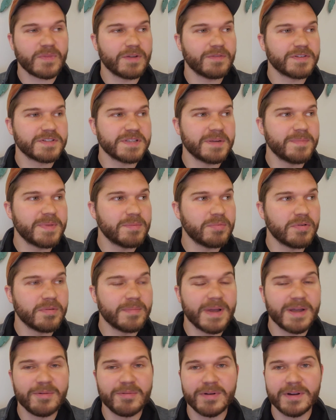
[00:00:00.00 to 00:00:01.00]
For some people, it
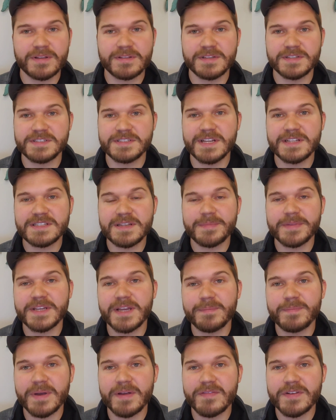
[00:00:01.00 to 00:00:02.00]
might work to set something
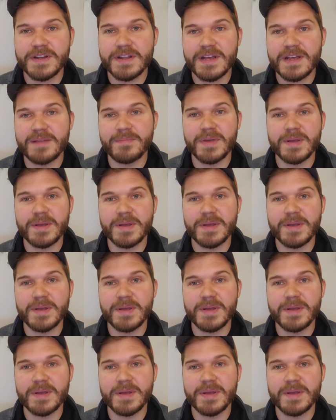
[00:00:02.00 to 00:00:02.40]
up every day.